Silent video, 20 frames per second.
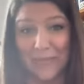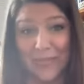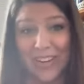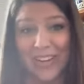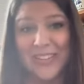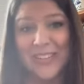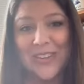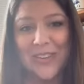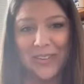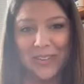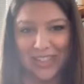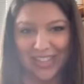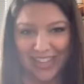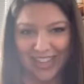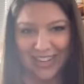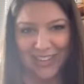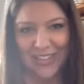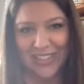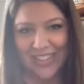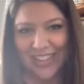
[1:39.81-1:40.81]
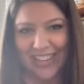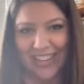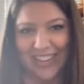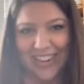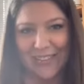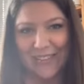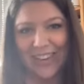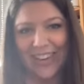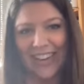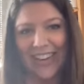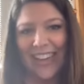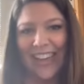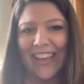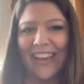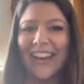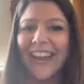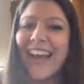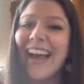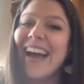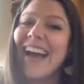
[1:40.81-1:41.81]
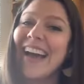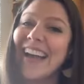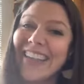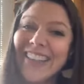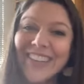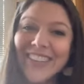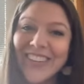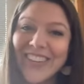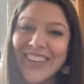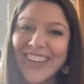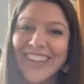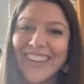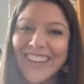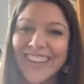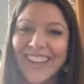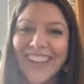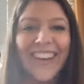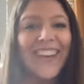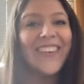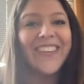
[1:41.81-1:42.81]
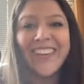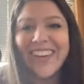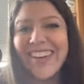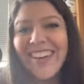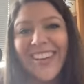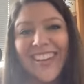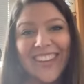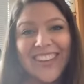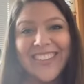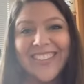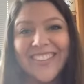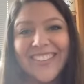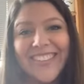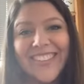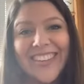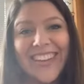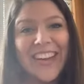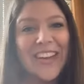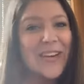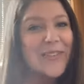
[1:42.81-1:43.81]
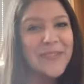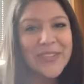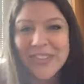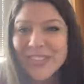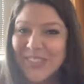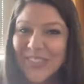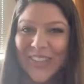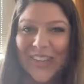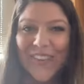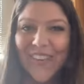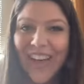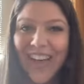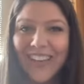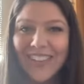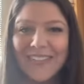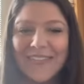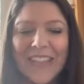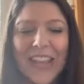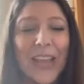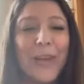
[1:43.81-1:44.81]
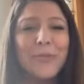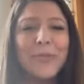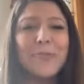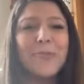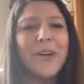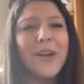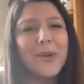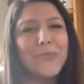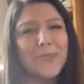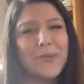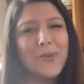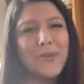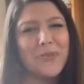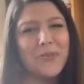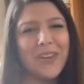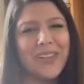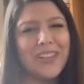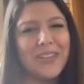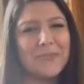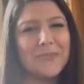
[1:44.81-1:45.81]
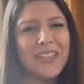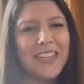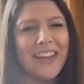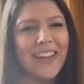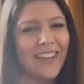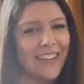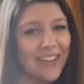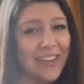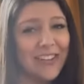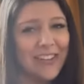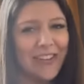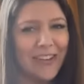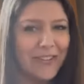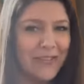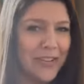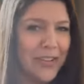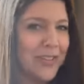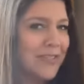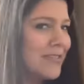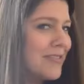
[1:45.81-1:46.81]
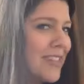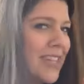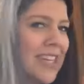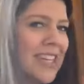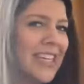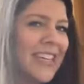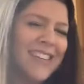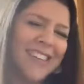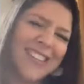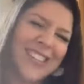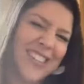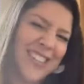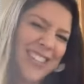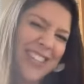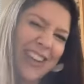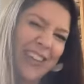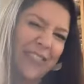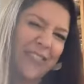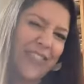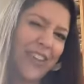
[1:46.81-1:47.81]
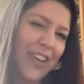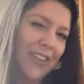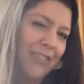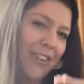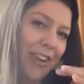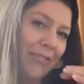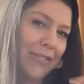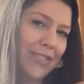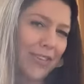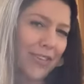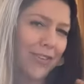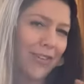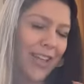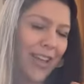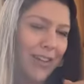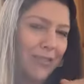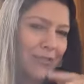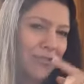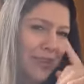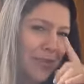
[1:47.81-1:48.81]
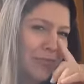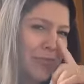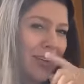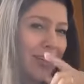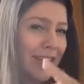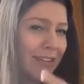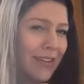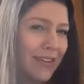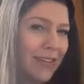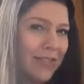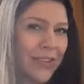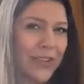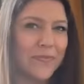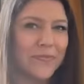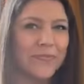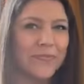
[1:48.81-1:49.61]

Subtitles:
But I totally understand not wanting to count it. Hi, Lauren. How are you? I hope you're doing well. I almost put on a bold red lip today. I thought of you. Just didn't fit right with the whole outfit, but I thought of you.